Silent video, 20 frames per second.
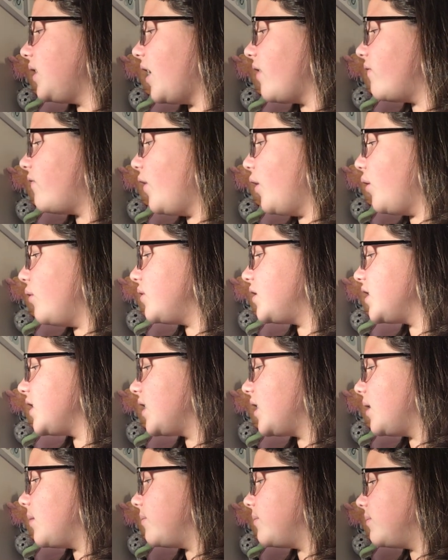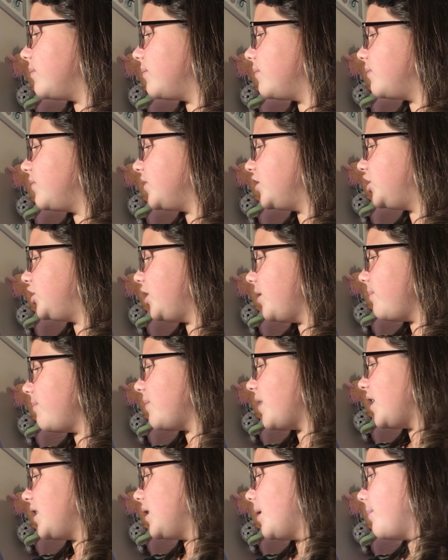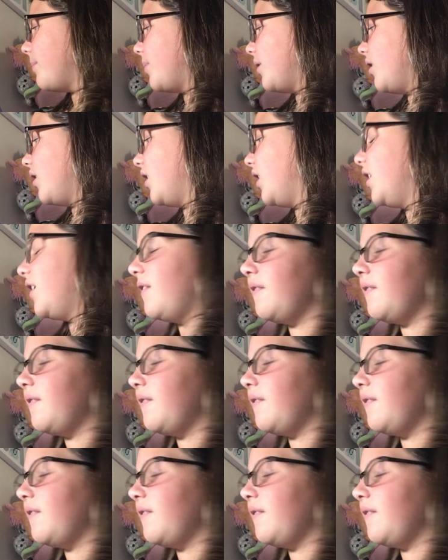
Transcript: they vote him shipmate number